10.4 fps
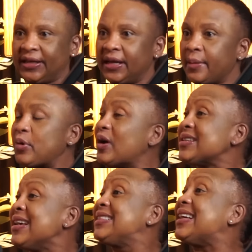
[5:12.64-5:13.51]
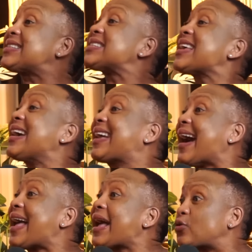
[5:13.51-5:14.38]
Because this is a
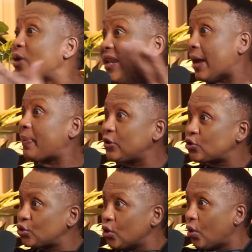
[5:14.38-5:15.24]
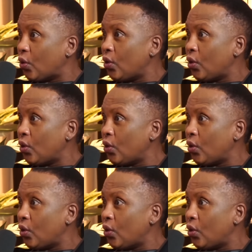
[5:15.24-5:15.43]
guy I actually happened to know.